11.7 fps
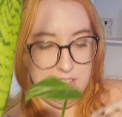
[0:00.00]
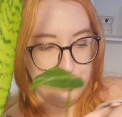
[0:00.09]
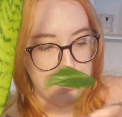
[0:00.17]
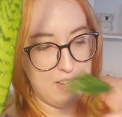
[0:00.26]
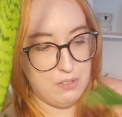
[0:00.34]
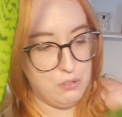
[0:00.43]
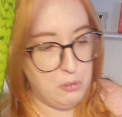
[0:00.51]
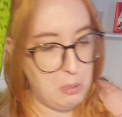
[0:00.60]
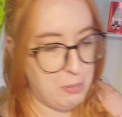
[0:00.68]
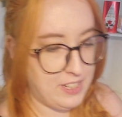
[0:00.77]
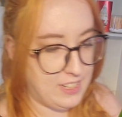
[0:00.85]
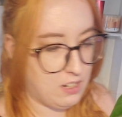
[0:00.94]
So that one will be
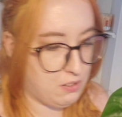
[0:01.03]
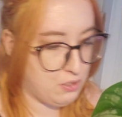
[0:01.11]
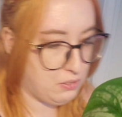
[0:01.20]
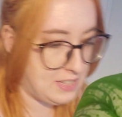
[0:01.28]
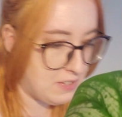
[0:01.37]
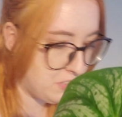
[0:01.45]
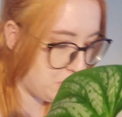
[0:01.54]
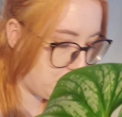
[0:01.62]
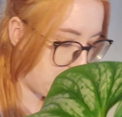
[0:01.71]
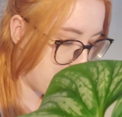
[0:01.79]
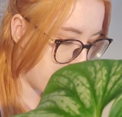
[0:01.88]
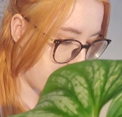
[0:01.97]
putting out a new leaf
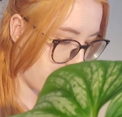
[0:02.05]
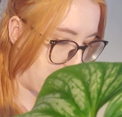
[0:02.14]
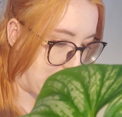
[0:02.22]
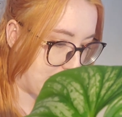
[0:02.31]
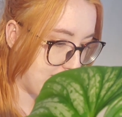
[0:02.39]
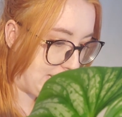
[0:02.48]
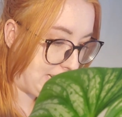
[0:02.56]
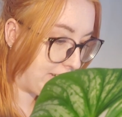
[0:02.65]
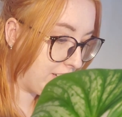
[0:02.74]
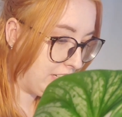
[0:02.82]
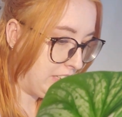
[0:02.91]
soon, which is super exciting.